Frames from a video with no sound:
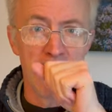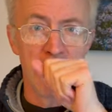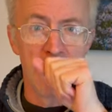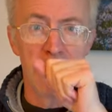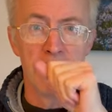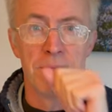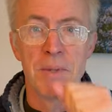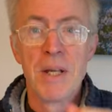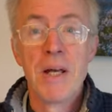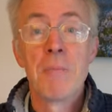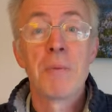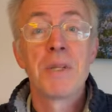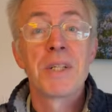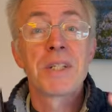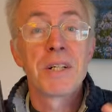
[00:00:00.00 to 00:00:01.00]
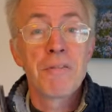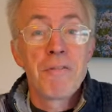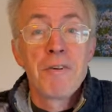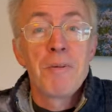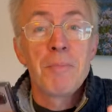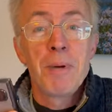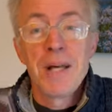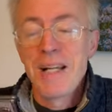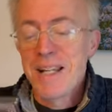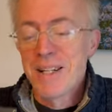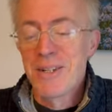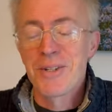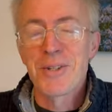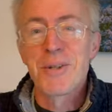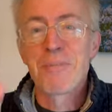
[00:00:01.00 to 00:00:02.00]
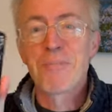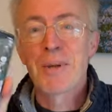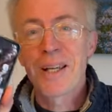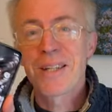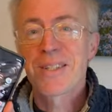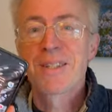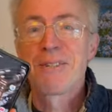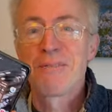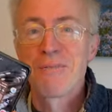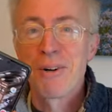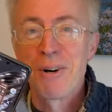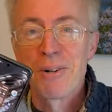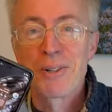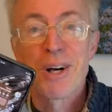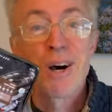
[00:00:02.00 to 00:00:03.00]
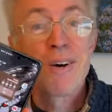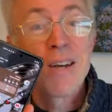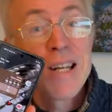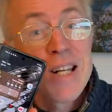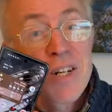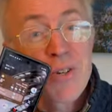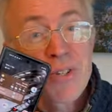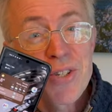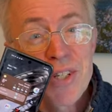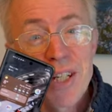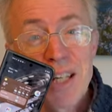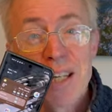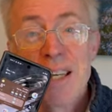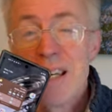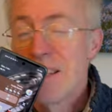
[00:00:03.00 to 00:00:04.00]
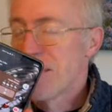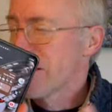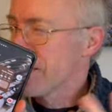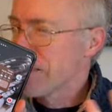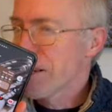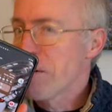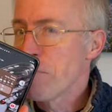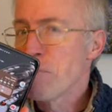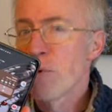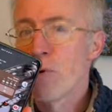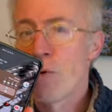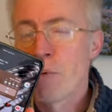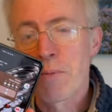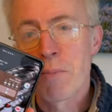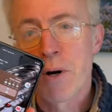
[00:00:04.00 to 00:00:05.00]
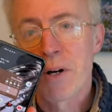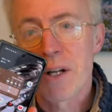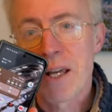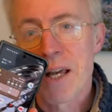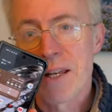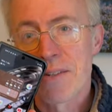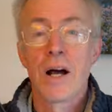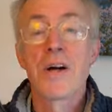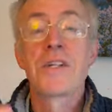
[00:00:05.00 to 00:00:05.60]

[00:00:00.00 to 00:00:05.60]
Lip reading: But the different opinions on the Pixel Fold are interesting, since I'm more with Marques.